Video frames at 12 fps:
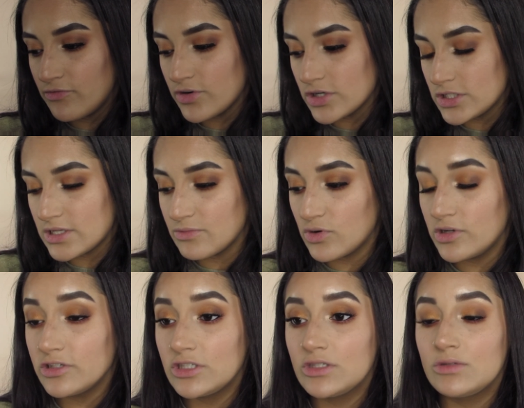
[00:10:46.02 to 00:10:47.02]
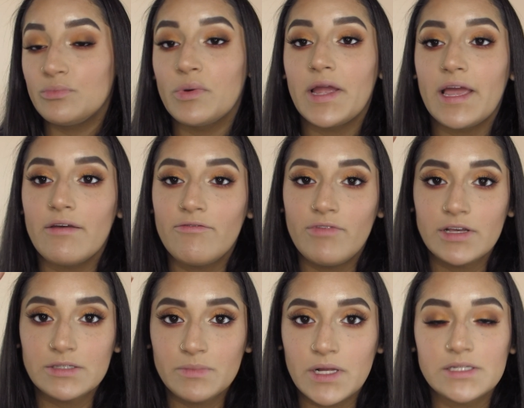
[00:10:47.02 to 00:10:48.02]
first I'm going to spray
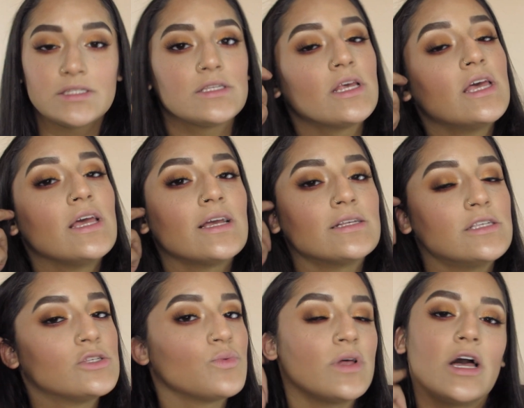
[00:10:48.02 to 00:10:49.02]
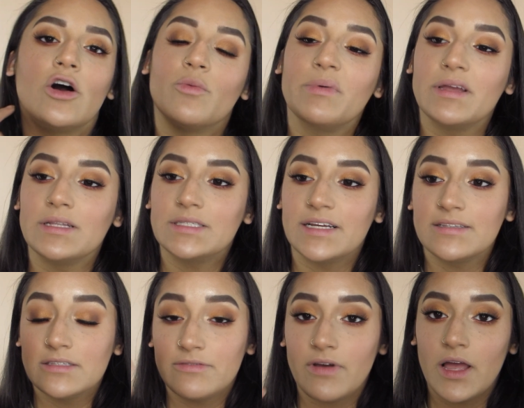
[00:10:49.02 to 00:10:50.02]
Fix Plus because this will help
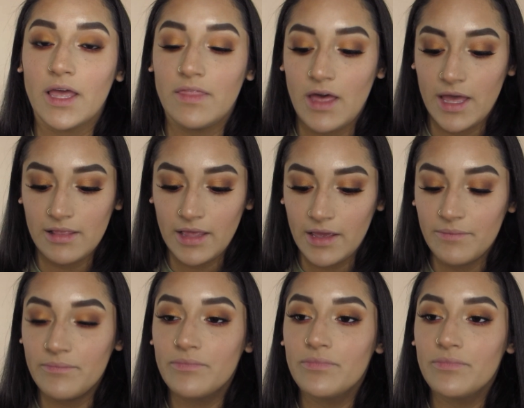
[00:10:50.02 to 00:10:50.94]
intensify the highlight.